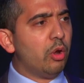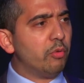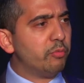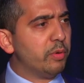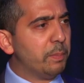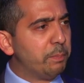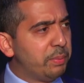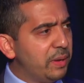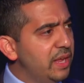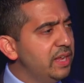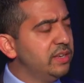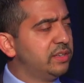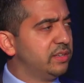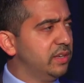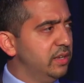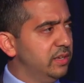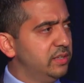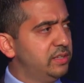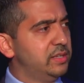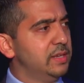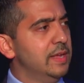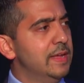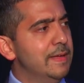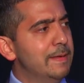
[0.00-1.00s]
replace
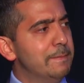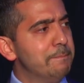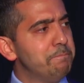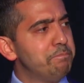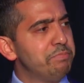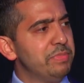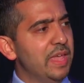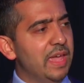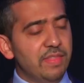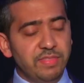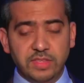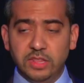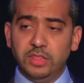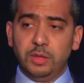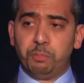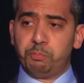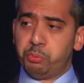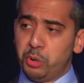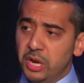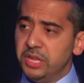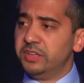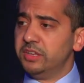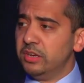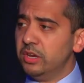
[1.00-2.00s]
us," and then the
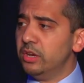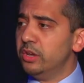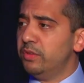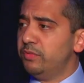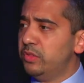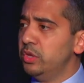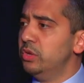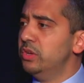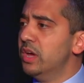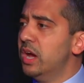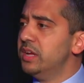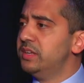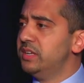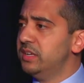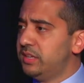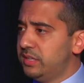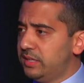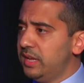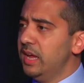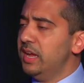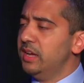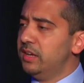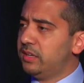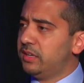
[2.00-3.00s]
President of the United
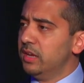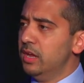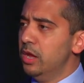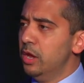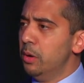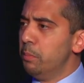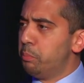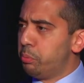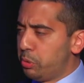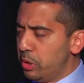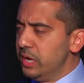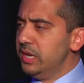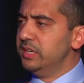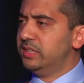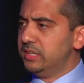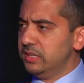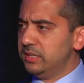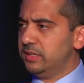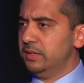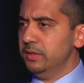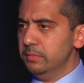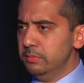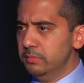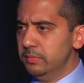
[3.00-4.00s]
States
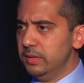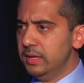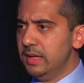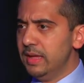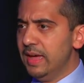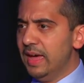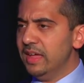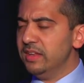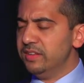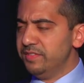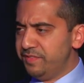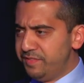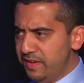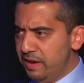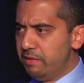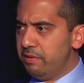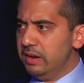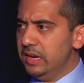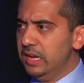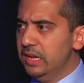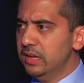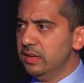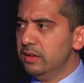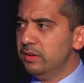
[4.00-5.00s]
praises them as
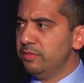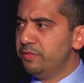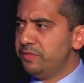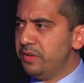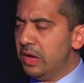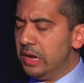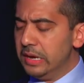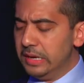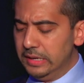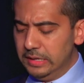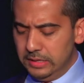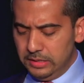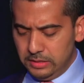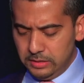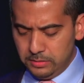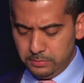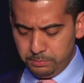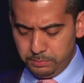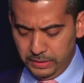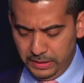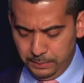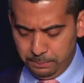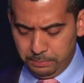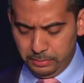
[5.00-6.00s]
very fine
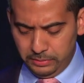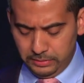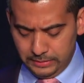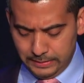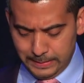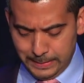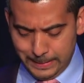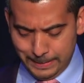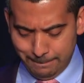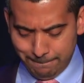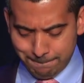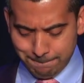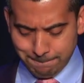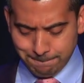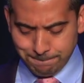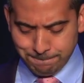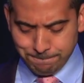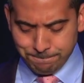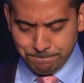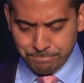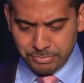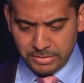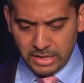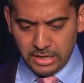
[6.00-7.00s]
people.
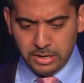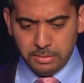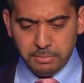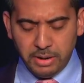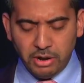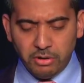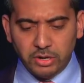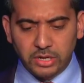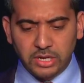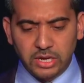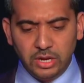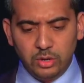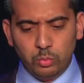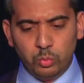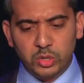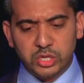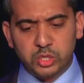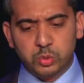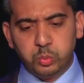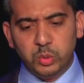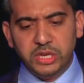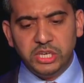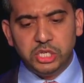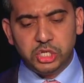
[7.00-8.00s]
An America in
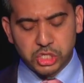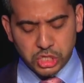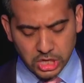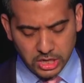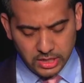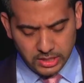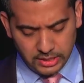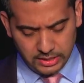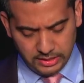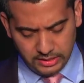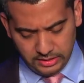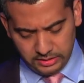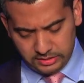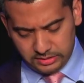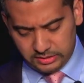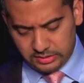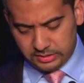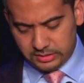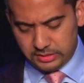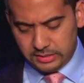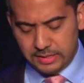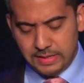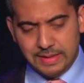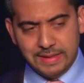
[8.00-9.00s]
which we
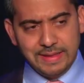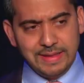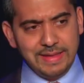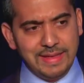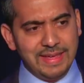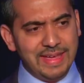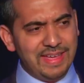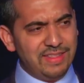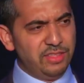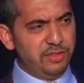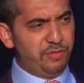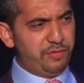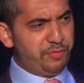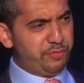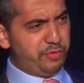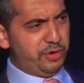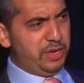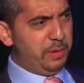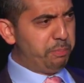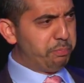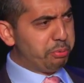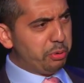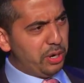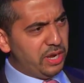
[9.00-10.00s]
journalists and the
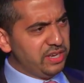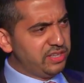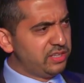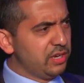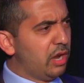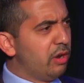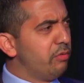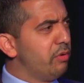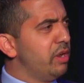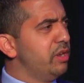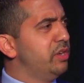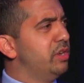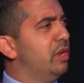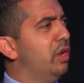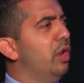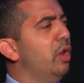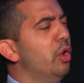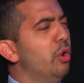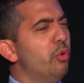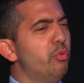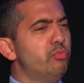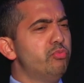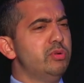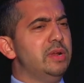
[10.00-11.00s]
free press are under
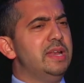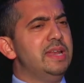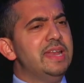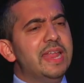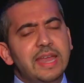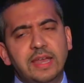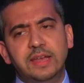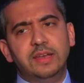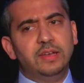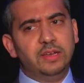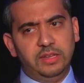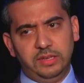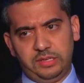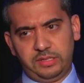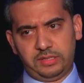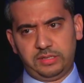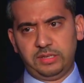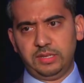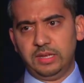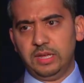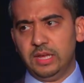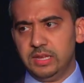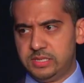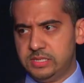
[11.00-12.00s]

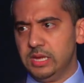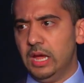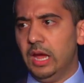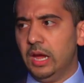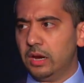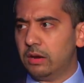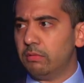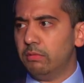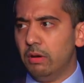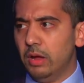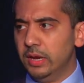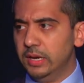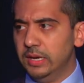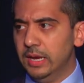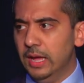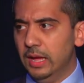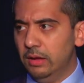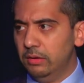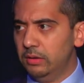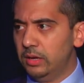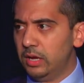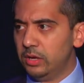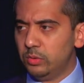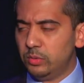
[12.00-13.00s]
relentless attack right
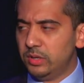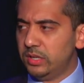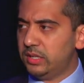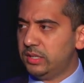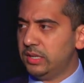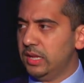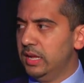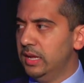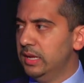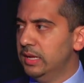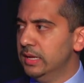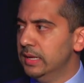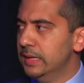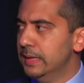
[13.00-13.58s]
now. I always say,